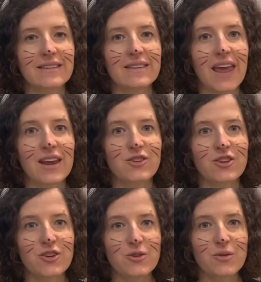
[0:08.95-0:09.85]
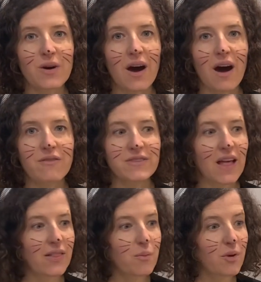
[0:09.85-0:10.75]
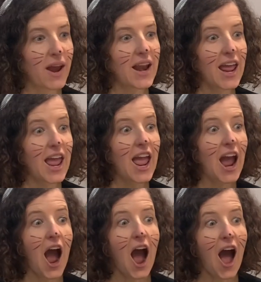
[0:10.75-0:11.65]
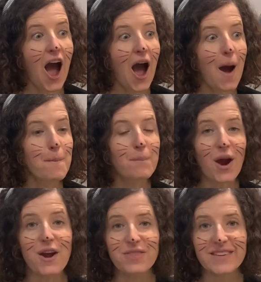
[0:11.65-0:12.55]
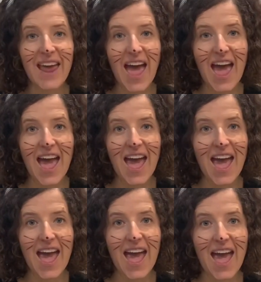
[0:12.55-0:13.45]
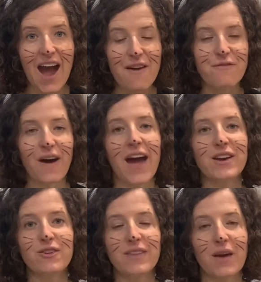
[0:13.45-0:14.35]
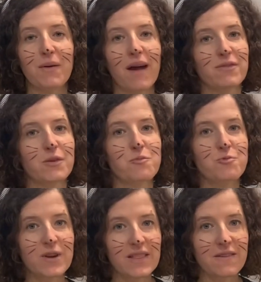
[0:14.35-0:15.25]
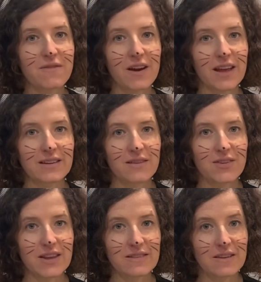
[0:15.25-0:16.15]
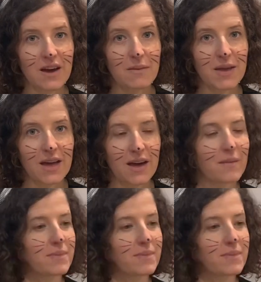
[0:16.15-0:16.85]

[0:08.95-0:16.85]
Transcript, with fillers: Day two of celebrating birthday! Our final day, we have some really fun activities coming up.